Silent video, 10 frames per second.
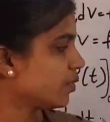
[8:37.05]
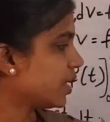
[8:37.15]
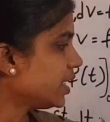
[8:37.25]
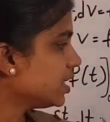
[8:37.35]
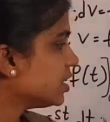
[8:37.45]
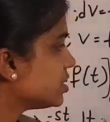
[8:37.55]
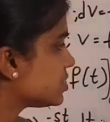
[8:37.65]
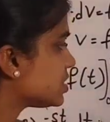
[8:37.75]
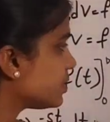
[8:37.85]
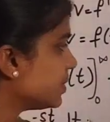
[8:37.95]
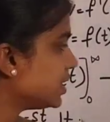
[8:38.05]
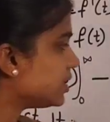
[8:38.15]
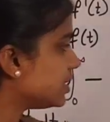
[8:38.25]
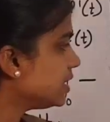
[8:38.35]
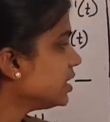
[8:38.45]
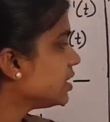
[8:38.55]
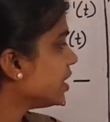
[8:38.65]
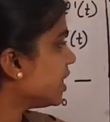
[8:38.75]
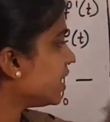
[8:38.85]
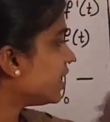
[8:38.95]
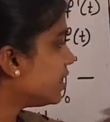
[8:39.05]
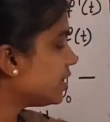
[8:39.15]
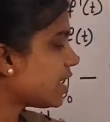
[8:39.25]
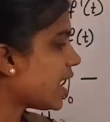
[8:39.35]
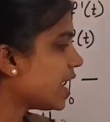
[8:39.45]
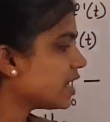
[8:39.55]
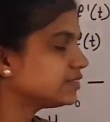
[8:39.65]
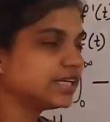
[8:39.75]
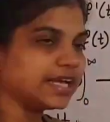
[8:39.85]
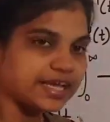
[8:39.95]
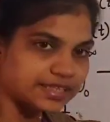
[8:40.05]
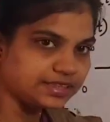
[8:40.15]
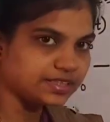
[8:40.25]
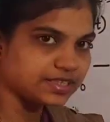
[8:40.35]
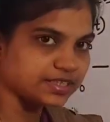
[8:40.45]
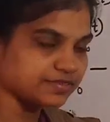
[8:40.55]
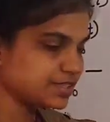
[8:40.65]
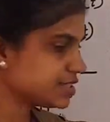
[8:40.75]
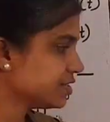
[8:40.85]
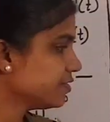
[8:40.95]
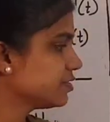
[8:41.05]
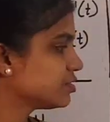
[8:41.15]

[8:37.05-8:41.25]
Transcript: Right? So similarly, here I have the nth derivative.